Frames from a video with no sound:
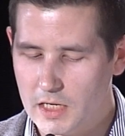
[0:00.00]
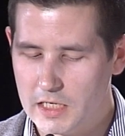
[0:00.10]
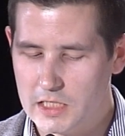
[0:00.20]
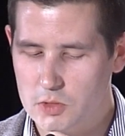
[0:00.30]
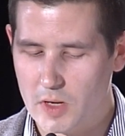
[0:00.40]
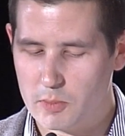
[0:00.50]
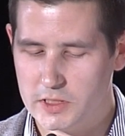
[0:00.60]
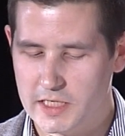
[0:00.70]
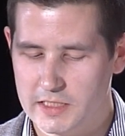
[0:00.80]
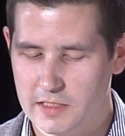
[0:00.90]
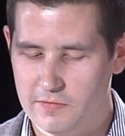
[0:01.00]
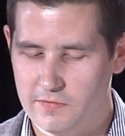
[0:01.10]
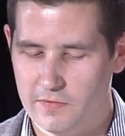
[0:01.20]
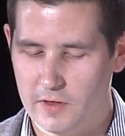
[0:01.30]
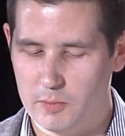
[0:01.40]
He's represented
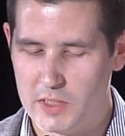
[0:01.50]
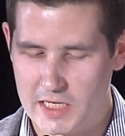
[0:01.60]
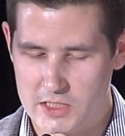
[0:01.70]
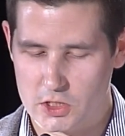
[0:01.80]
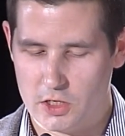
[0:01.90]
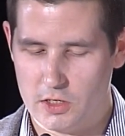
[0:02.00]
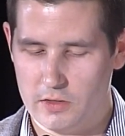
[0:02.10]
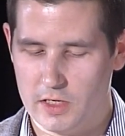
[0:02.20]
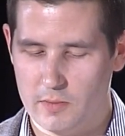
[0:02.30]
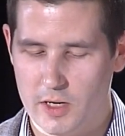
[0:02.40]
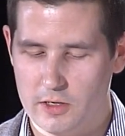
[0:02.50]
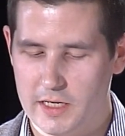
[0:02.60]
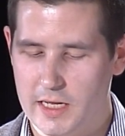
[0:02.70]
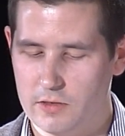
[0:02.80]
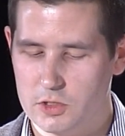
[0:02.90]
PSR, the
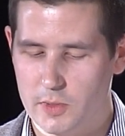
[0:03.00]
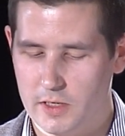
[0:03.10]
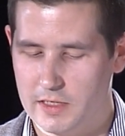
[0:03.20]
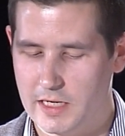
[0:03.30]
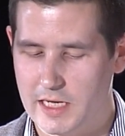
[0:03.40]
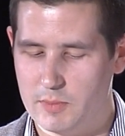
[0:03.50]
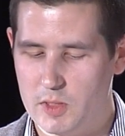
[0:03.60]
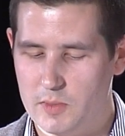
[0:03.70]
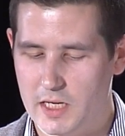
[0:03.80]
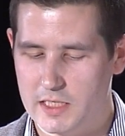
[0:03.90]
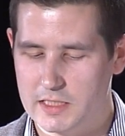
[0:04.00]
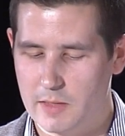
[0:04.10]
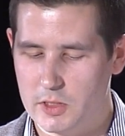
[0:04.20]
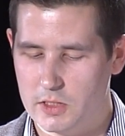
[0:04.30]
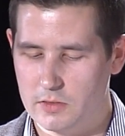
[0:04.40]
American counterpart, and
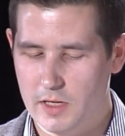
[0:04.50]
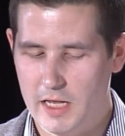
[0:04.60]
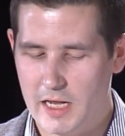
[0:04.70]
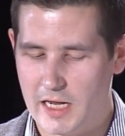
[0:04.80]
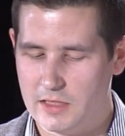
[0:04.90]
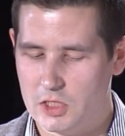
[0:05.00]
IPPNW at